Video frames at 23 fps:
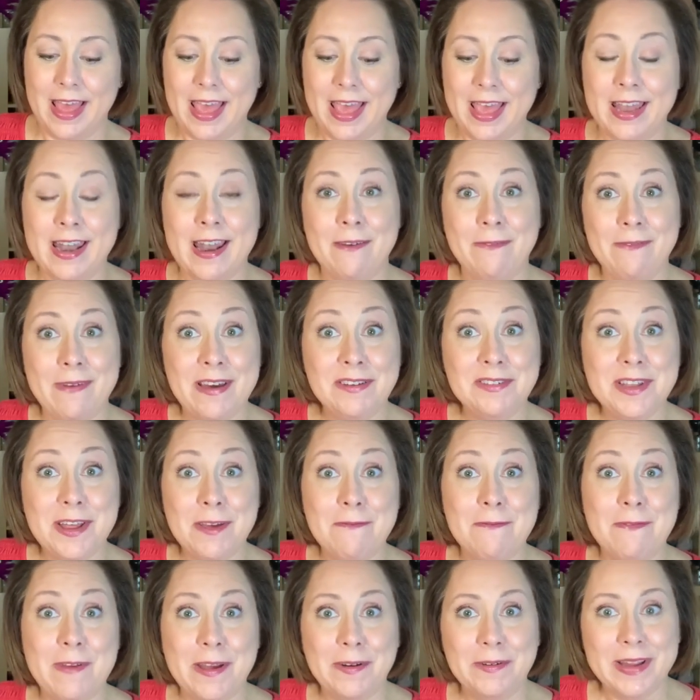And I found
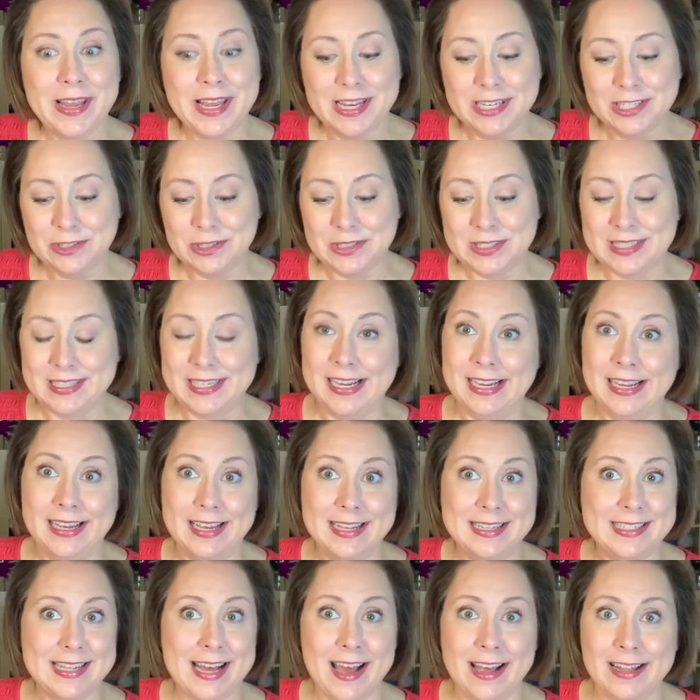it very interesting
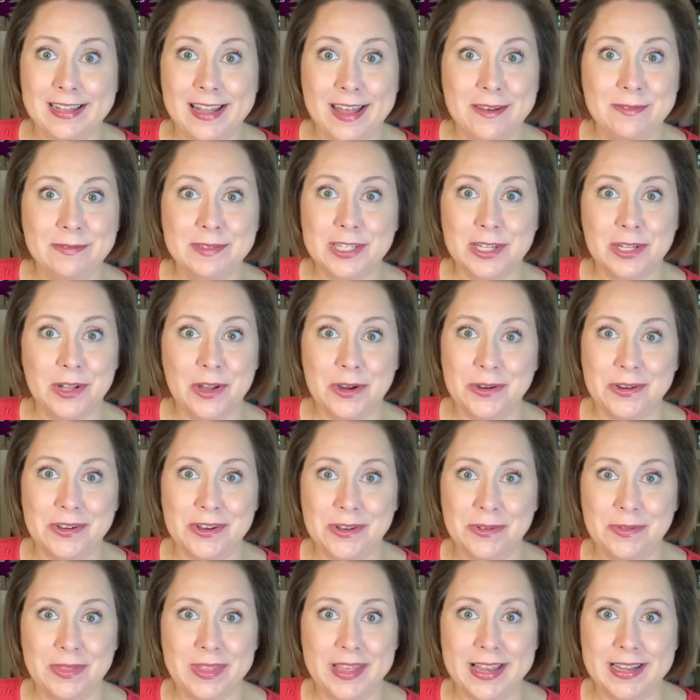because I love to learn
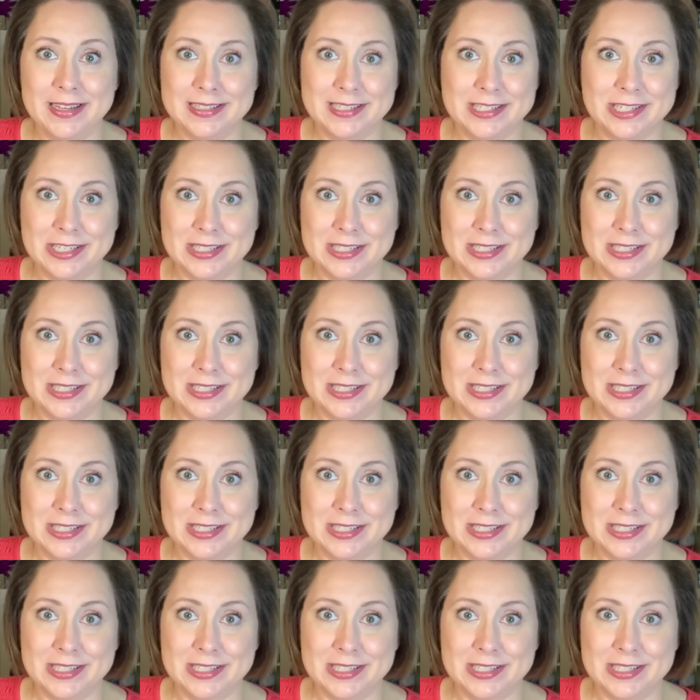new things,